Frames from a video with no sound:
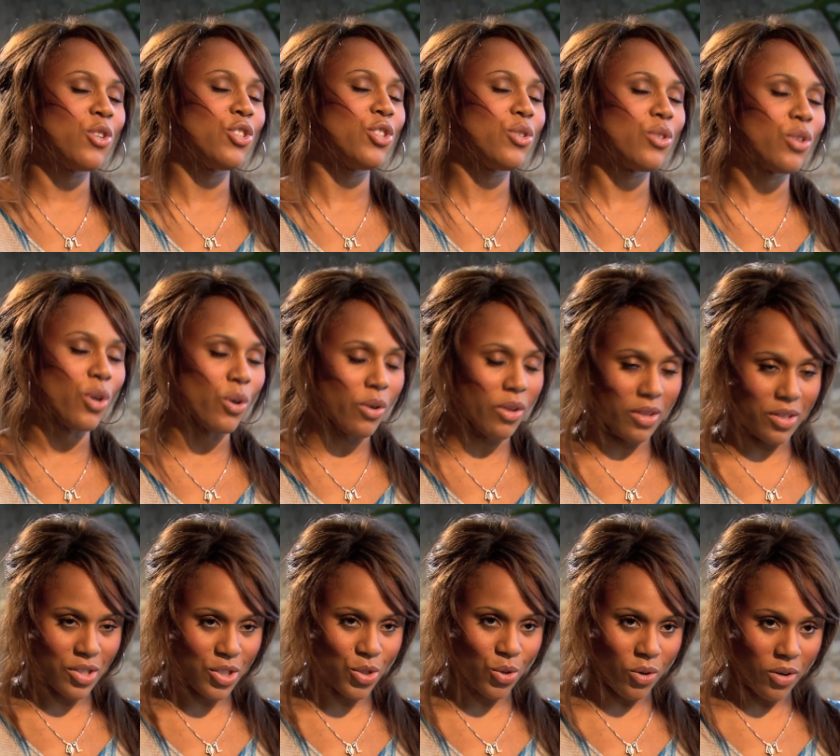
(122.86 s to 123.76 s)
do go to the
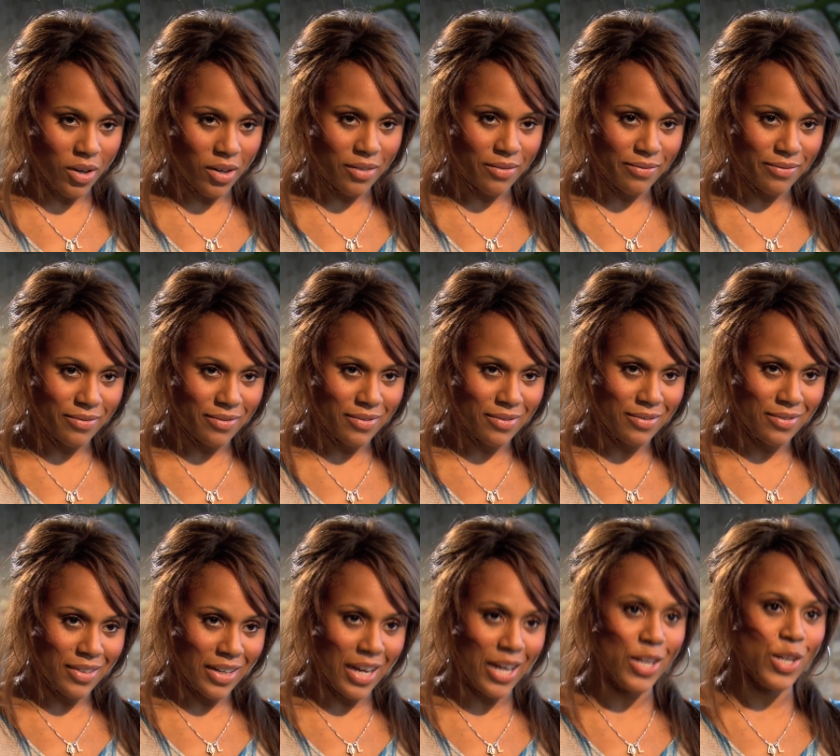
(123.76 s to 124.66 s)
store
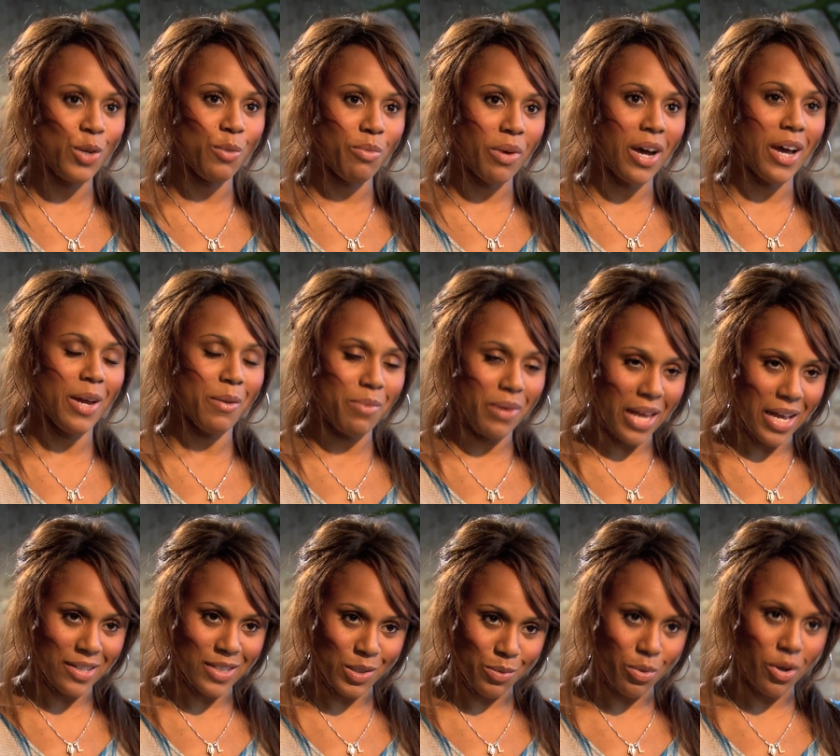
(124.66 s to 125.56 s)
and you buy a
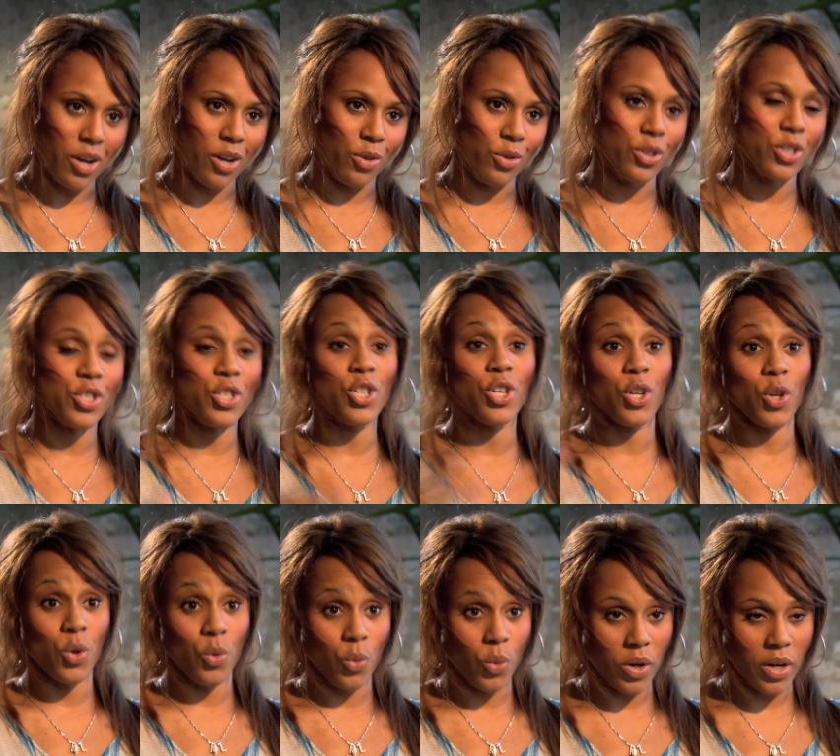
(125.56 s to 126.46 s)
plastic bottle because you're going to
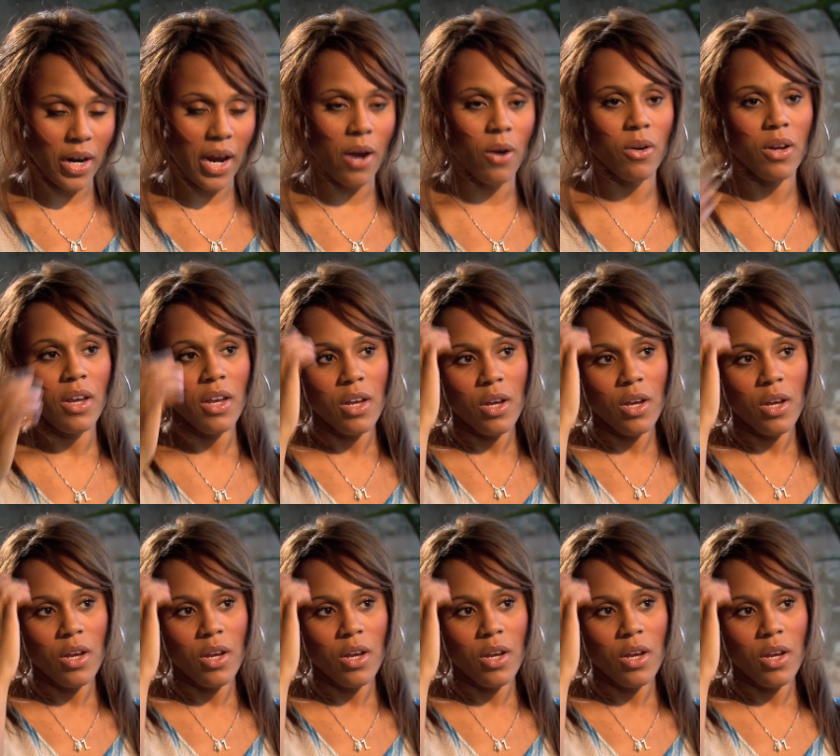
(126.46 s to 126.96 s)
go work out.